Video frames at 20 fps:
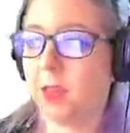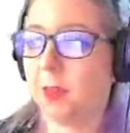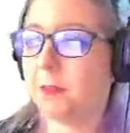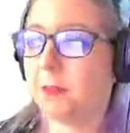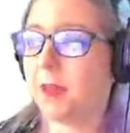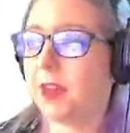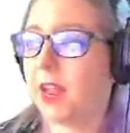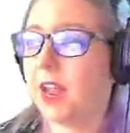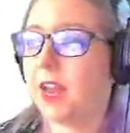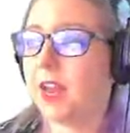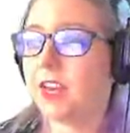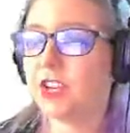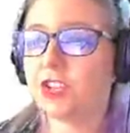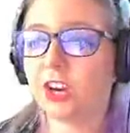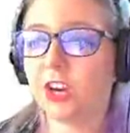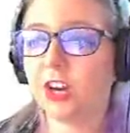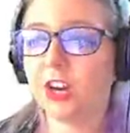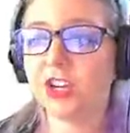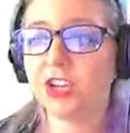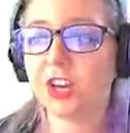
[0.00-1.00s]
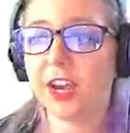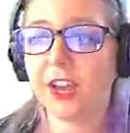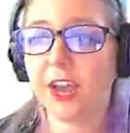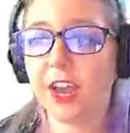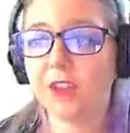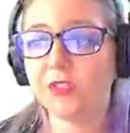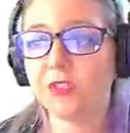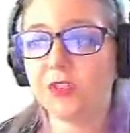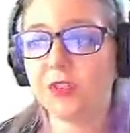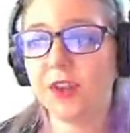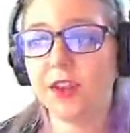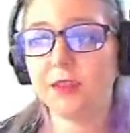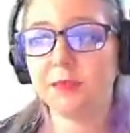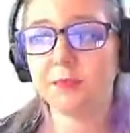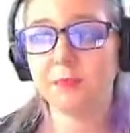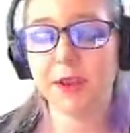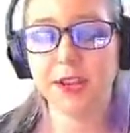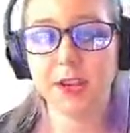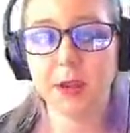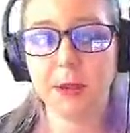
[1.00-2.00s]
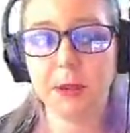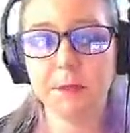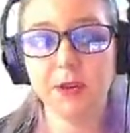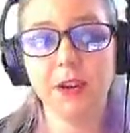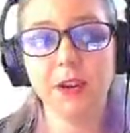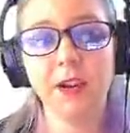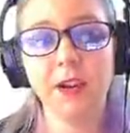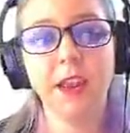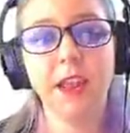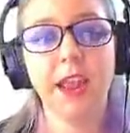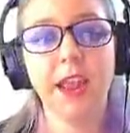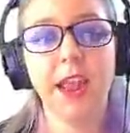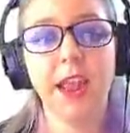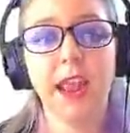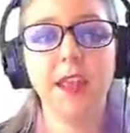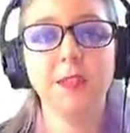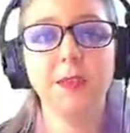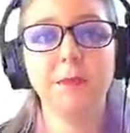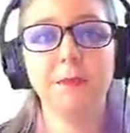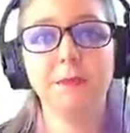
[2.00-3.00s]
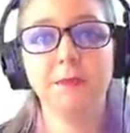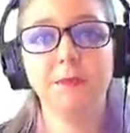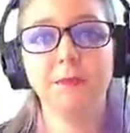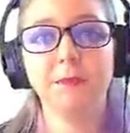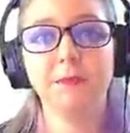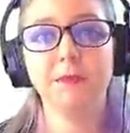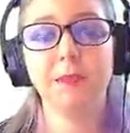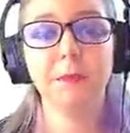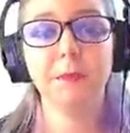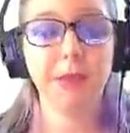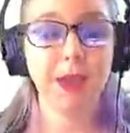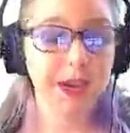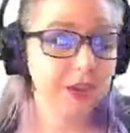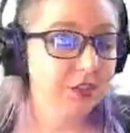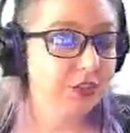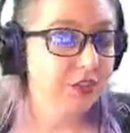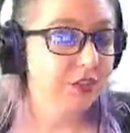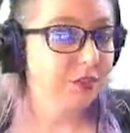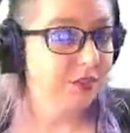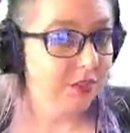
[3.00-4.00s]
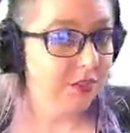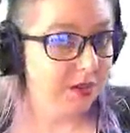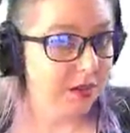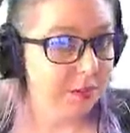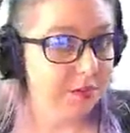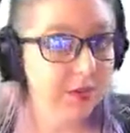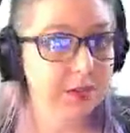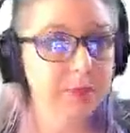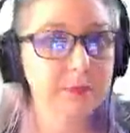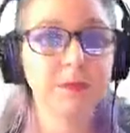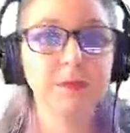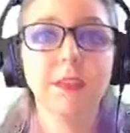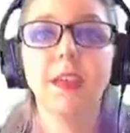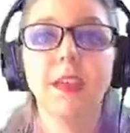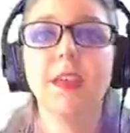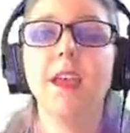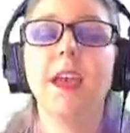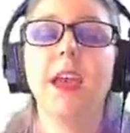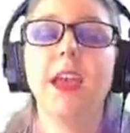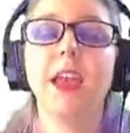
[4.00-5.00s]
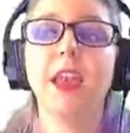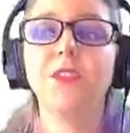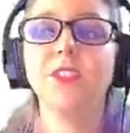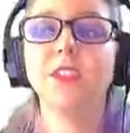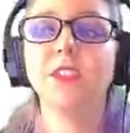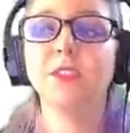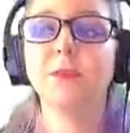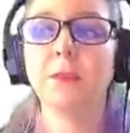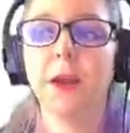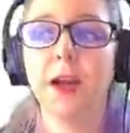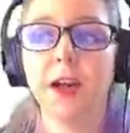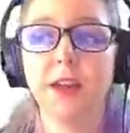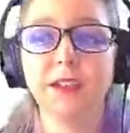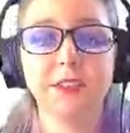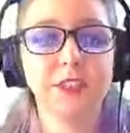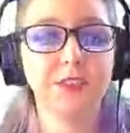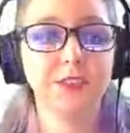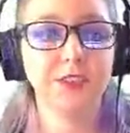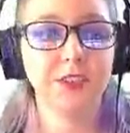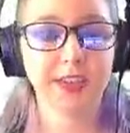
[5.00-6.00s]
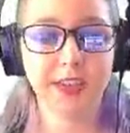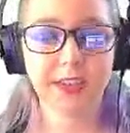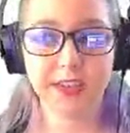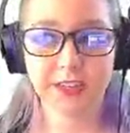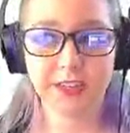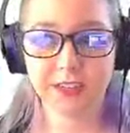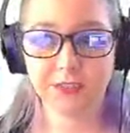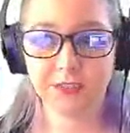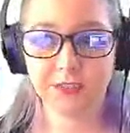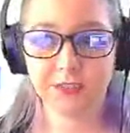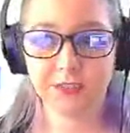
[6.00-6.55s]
But any charge, I have to write my number and the magnitude, the number, and if it's positive or negative.